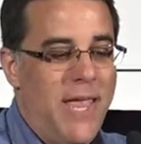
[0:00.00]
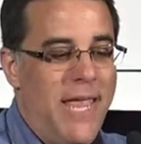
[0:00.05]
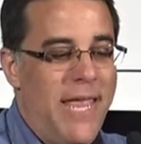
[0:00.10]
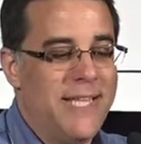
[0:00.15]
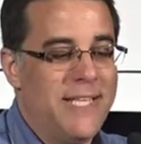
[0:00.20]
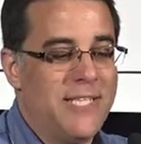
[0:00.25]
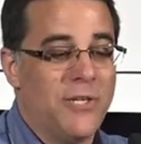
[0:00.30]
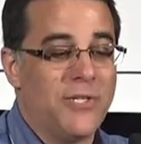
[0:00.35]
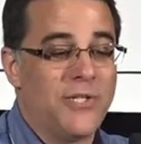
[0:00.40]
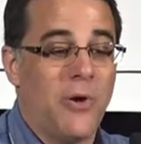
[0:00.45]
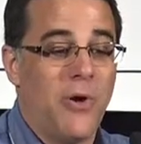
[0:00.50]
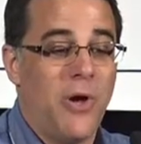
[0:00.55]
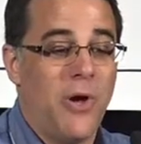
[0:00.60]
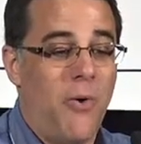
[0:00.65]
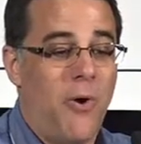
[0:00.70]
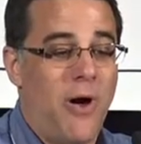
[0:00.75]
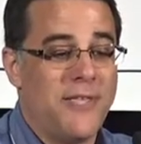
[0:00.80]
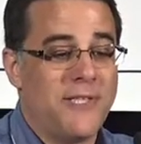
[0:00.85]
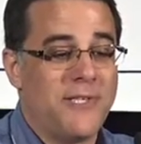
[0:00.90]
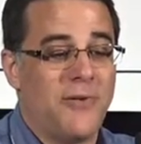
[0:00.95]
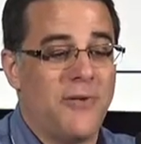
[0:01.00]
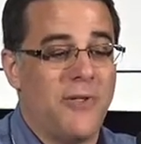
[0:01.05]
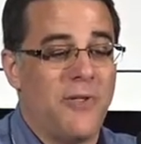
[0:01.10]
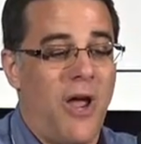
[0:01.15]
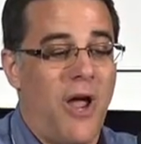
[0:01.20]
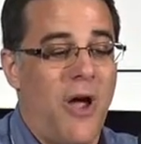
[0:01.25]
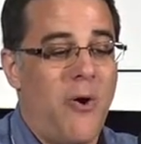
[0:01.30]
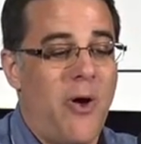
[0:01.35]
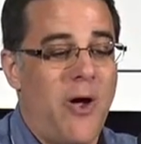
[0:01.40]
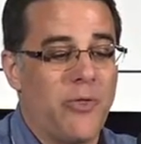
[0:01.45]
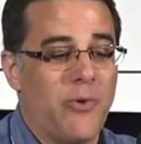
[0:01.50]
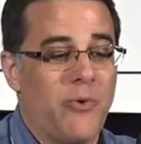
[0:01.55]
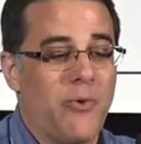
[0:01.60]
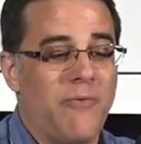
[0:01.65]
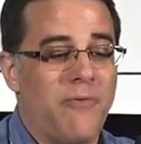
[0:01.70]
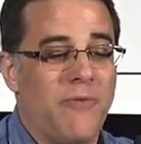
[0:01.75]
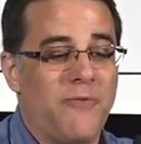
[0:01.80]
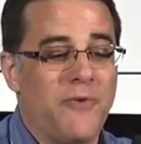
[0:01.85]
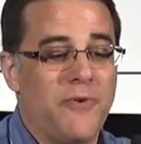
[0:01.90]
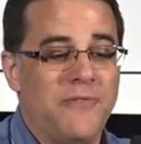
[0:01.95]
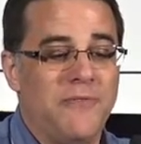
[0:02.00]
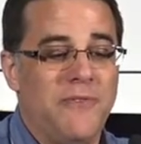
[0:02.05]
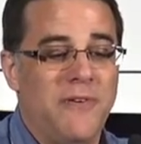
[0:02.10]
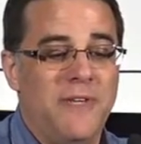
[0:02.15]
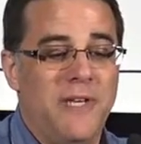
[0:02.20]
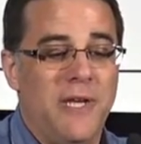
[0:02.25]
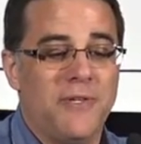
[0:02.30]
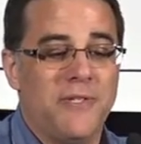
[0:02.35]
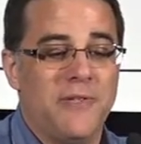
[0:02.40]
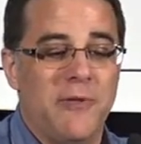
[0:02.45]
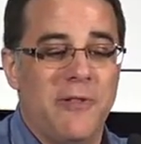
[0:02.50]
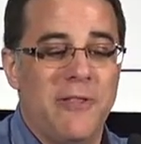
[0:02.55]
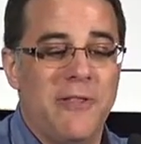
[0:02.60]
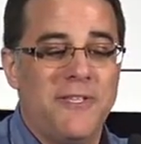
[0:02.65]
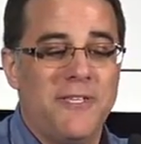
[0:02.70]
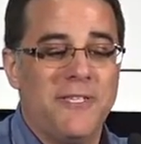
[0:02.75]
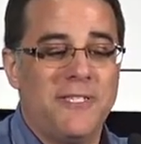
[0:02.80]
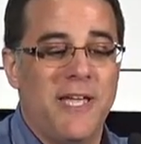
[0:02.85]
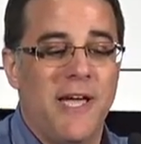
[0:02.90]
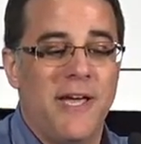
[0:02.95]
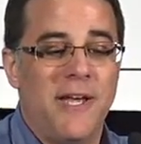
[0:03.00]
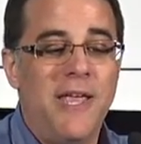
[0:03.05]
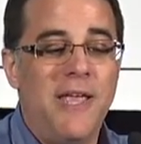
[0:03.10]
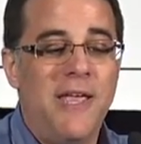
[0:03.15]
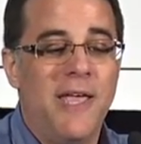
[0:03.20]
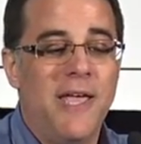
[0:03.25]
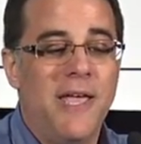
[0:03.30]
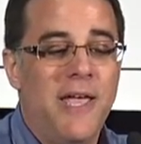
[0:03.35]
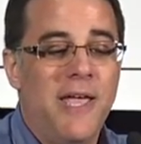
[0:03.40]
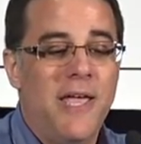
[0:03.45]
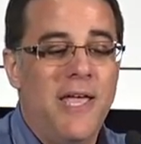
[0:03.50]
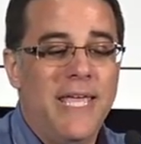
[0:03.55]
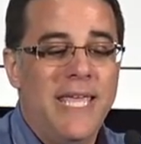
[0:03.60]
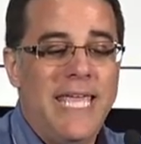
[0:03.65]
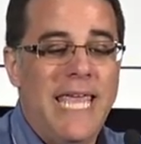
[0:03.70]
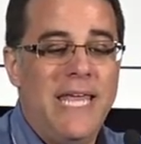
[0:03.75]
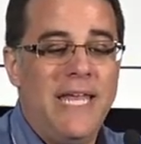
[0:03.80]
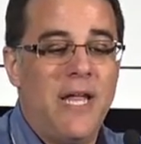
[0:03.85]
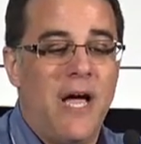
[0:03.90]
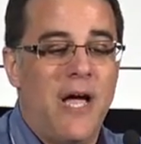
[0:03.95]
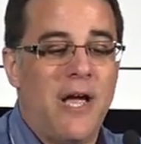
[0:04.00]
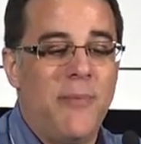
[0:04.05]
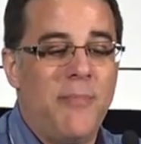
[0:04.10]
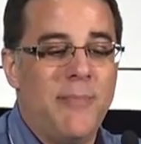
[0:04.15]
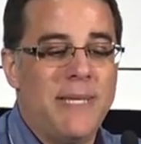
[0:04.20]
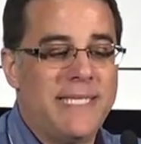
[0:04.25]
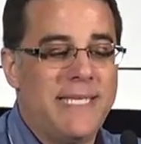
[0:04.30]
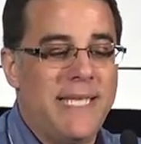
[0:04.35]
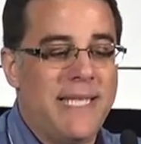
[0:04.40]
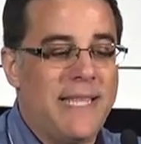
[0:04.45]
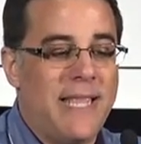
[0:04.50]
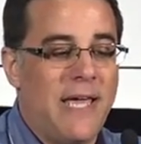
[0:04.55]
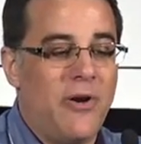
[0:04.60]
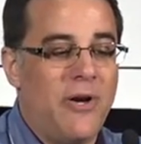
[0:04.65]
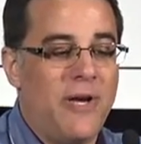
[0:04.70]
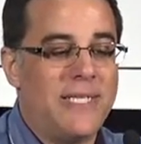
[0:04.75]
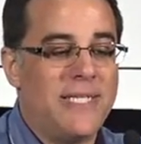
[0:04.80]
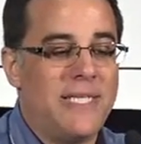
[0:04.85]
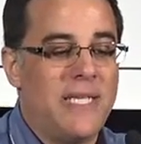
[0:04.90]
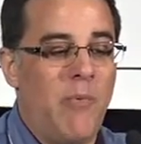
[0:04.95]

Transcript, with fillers: He is also co author of The First 50 Years of Relief Society, Key Documents in Latter day